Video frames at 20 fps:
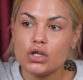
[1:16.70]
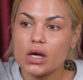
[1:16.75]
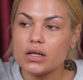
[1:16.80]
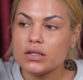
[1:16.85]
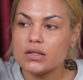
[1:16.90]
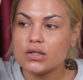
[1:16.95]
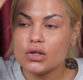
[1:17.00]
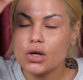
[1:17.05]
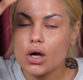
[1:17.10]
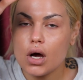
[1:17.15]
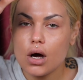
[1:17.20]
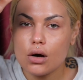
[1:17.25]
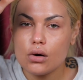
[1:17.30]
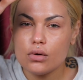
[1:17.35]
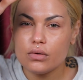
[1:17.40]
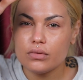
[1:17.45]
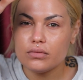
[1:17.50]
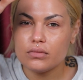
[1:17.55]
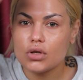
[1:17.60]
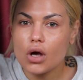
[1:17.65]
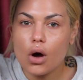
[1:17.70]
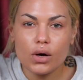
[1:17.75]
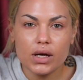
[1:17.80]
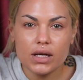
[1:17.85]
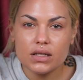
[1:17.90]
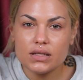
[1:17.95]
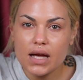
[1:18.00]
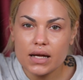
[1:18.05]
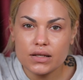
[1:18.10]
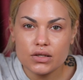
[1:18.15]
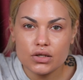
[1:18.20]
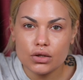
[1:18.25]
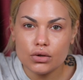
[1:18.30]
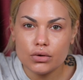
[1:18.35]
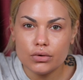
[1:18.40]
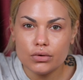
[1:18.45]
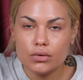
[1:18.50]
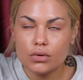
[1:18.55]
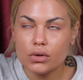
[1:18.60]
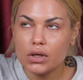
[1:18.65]
just know don't get
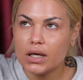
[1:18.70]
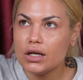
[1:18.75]
tattooed